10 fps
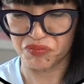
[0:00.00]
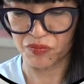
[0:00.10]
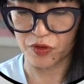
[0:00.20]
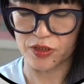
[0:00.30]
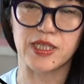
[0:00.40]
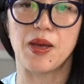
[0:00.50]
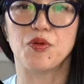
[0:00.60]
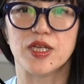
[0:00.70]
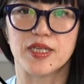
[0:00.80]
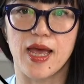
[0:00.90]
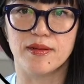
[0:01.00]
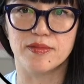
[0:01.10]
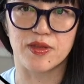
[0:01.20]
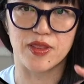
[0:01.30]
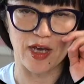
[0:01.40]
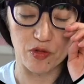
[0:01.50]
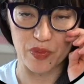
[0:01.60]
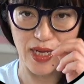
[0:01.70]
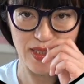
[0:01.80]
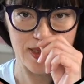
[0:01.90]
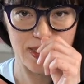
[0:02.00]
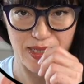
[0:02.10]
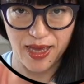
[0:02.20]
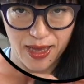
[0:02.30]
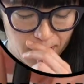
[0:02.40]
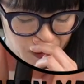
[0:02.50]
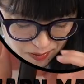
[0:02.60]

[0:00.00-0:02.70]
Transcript: 7 or 10. That would be nice. All